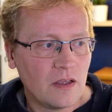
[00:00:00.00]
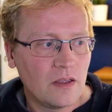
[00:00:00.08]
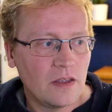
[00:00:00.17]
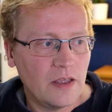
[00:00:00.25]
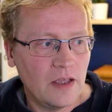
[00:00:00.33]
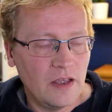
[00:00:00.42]

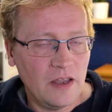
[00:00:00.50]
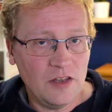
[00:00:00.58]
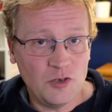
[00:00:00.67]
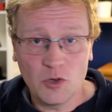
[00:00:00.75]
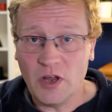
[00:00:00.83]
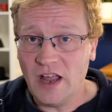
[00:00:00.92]

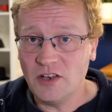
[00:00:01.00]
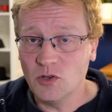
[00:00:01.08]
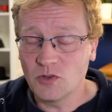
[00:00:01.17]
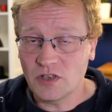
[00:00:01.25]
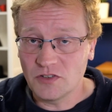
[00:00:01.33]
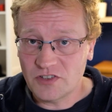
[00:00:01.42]
You can
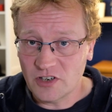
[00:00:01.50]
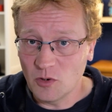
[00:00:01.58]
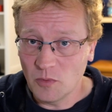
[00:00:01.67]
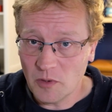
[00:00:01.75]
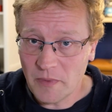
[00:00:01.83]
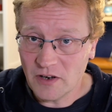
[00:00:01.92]
use
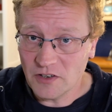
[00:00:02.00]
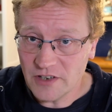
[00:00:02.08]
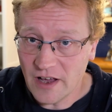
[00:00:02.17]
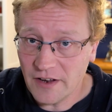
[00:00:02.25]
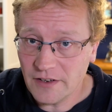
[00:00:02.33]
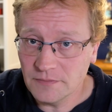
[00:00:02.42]
considerable amount of
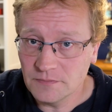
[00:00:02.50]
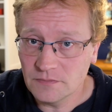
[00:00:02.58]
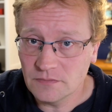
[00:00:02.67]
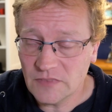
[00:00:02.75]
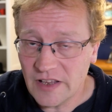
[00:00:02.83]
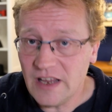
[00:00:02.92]
data.
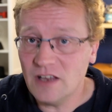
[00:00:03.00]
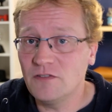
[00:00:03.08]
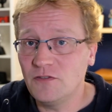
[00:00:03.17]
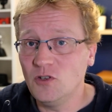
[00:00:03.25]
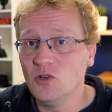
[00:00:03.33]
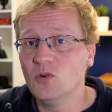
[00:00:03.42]

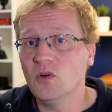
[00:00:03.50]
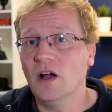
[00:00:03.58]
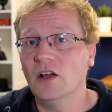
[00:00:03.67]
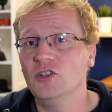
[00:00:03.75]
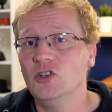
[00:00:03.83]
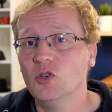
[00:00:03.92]
If you
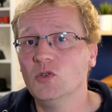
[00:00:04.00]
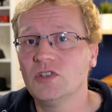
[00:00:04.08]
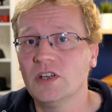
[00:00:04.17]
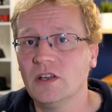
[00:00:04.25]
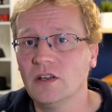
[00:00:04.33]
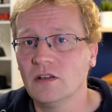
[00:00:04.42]
are
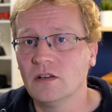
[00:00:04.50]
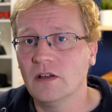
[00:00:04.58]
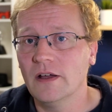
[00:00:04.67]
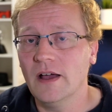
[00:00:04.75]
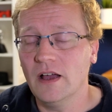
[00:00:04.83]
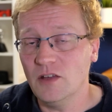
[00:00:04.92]
using,
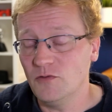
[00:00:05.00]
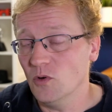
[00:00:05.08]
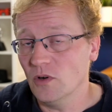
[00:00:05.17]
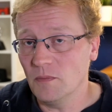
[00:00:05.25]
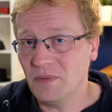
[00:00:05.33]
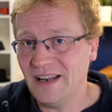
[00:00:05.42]
if you're
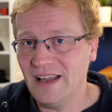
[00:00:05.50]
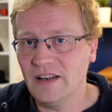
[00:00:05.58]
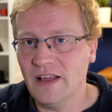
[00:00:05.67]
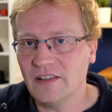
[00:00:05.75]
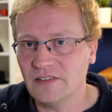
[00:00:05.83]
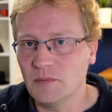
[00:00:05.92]
on a plan
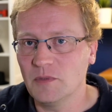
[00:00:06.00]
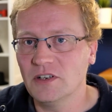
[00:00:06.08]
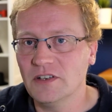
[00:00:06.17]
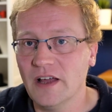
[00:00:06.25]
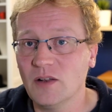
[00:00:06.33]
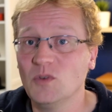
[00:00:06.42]
that has limited
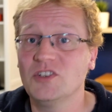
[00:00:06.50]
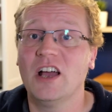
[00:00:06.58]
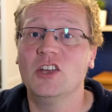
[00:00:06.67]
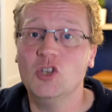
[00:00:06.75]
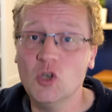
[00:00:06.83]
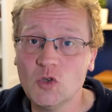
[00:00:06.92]
data, which I
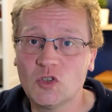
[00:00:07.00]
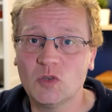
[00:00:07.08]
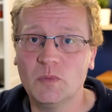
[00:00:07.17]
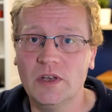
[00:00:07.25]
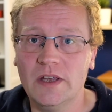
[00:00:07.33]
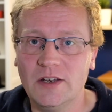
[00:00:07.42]
used to
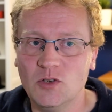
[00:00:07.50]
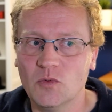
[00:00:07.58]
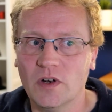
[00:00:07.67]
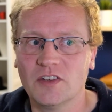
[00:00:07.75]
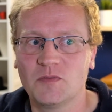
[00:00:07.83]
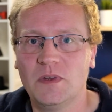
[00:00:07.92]
be, and you
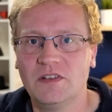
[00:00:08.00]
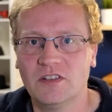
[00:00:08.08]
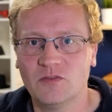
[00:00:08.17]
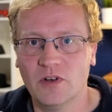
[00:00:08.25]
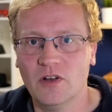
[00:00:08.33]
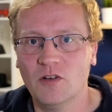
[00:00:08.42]
run a speed
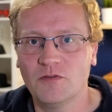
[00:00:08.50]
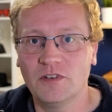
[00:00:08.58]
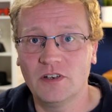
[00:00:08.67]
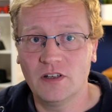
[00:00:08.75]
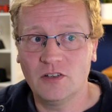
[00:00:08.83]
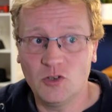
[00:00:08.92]
test very
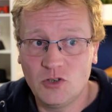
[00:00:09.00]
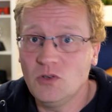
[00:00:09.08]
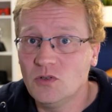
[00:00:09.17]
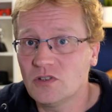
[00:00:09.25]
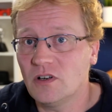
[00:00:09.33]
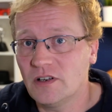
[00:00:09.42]
often, you do
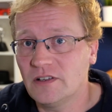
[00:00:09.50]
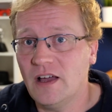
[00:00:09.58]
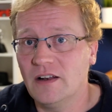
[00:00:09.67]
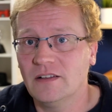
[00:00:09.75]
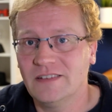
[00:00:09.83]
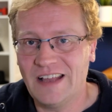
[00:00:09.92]
use a lot of
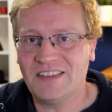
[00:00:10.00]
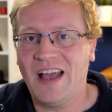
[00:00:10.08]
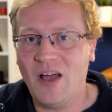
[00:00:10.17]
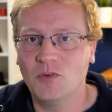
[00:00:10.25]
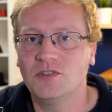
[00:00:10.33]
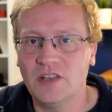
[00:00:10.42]
data. That's
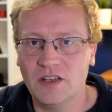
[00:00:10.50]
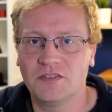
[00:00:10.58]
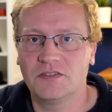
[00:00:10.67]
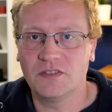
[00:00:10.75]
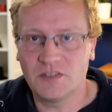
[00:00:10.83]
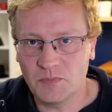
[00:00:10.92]
how it
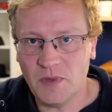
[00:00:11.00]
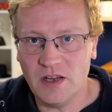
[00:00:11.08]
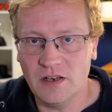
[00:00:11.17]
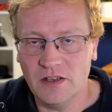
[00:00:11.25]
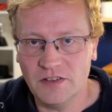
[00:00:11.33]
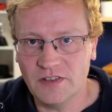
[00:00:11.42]
tests the
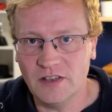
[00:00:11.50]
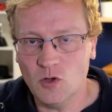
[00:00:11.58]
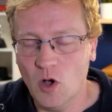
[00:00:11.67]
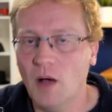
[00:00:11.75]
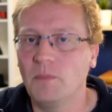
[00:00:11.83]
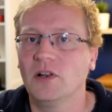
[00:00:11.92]
speed, is that you
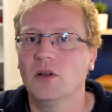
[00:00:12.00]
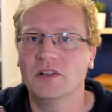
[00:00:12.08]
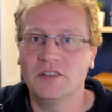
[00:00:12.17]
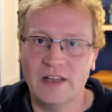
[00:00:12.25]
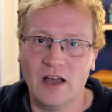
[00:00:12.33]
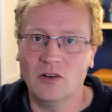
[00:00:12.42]
upload
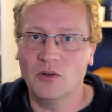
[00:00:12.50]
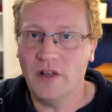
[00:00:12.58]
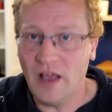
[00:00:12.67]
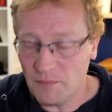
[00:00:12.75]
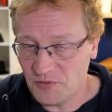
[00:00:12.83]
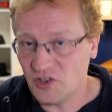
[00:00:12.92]
and download
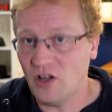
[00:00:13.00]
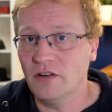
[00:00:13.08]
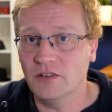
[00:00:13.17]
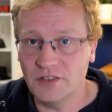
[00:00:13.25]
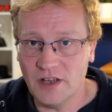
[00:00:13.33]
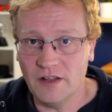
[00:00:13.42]
a
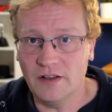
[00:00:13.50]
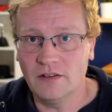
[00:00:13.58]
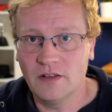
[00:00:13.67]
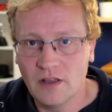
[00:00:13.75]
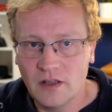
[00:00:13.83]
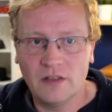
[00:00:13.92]
ton of data.
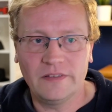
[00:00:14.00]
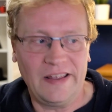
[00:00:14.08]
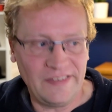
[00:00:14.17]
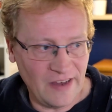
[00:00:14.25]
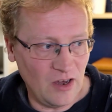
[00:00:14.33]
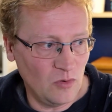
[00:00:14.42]

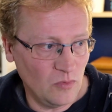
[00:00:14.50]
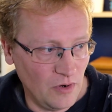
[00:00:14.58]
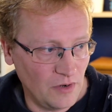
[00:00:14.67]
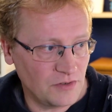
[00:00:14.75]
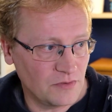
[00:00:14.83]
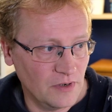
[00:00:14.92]
That's how it
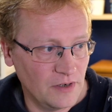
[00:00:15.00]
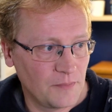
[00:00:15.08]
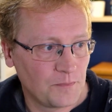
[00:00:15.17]
works, right?